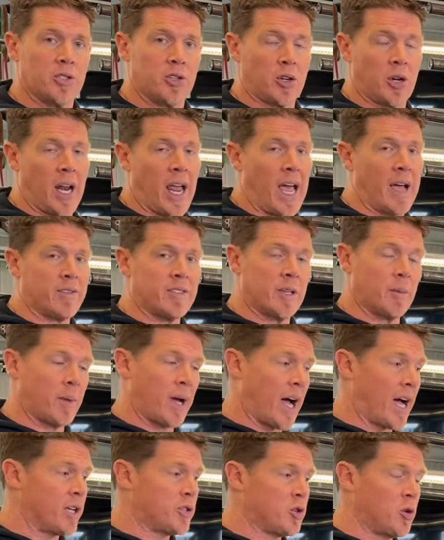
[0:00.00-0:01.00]
You're going to have some
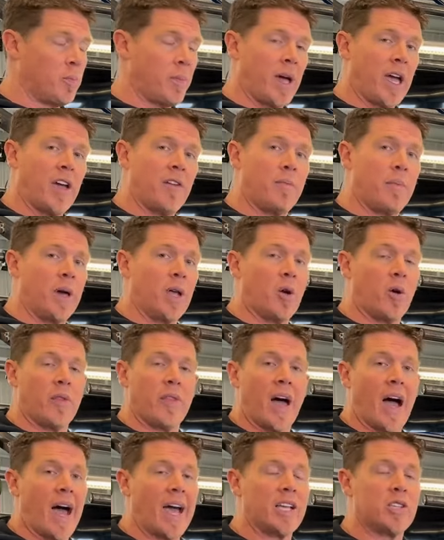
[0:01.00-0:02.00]
guys who may have been on
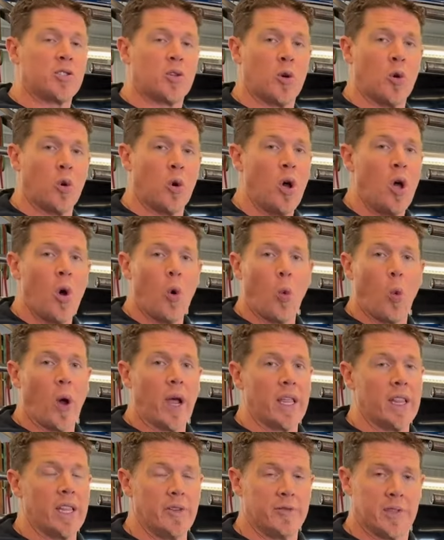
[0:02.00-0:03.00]
the high school
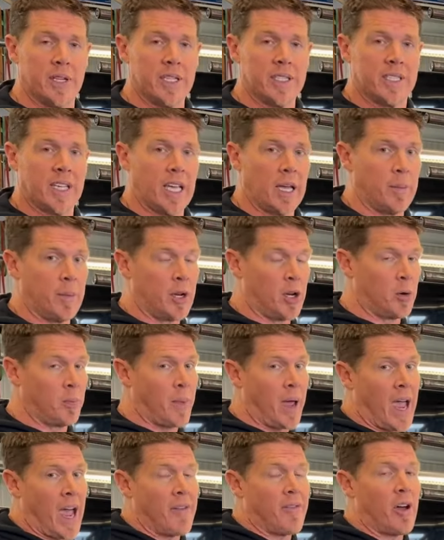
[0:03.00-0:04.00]
weightlifting team, and you
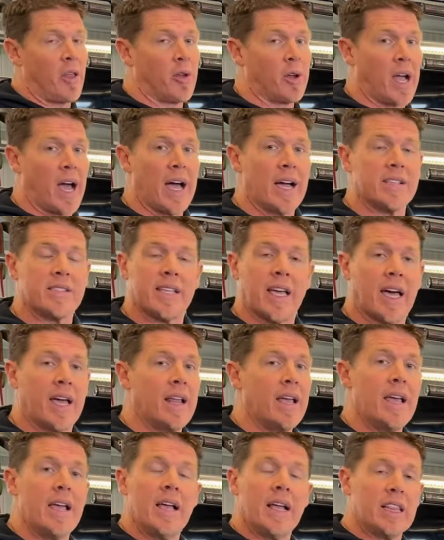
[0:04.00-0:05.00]
may have other guys that
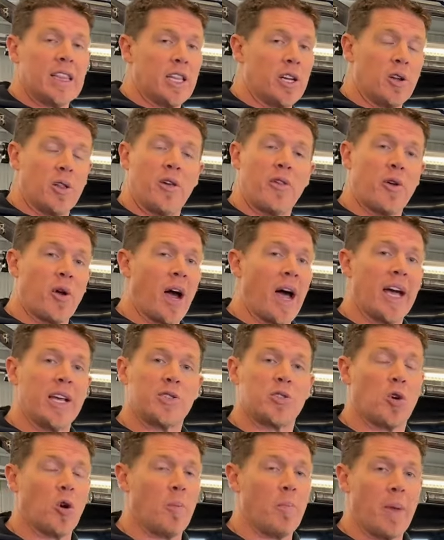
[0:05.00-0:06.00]
literally their high
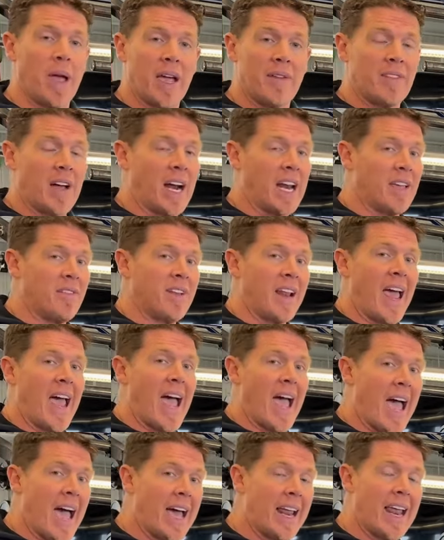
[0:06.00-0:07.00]
school may have not even
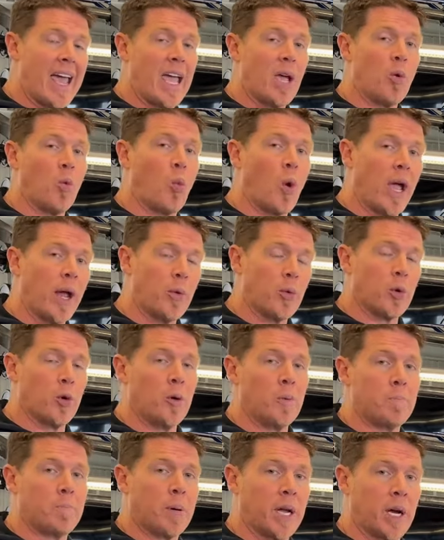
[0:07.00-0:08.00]
had a weight
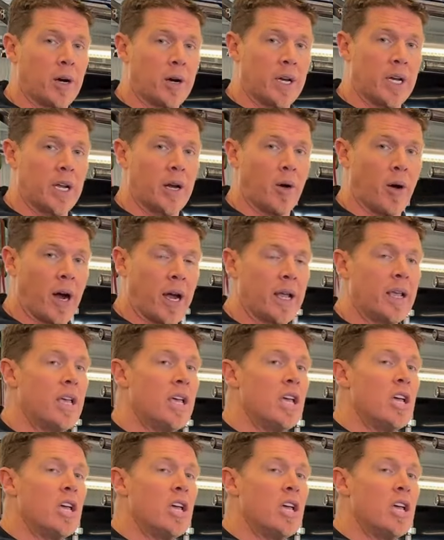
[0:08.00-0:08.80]
room period, right?